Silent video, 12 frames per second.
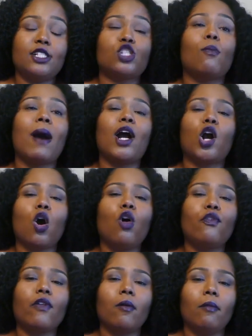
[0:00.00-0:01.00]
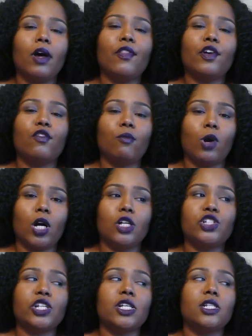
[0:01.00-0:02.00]
so my goal for the month of
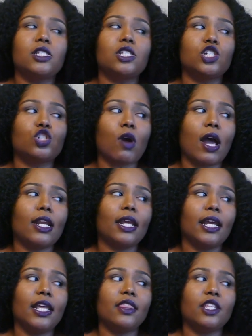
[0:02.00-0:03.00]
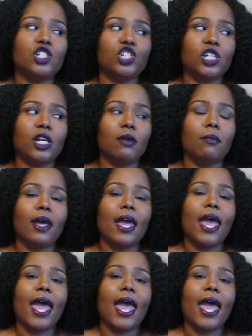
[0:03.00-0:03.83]
March is to try to hit the gym